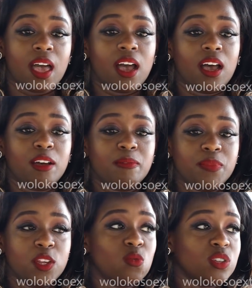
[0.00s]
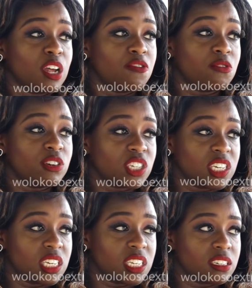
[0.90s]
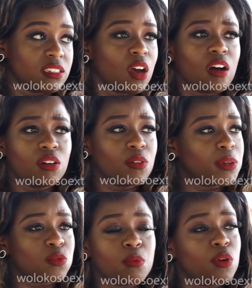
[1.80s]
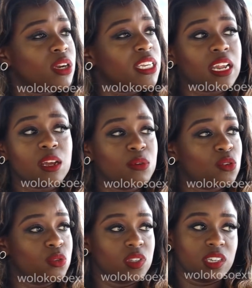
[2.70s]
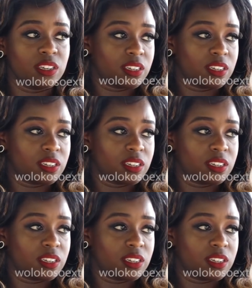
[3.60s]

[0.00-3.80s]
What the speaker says: And it was unfortunate. No, but we were not dating with Kuzi.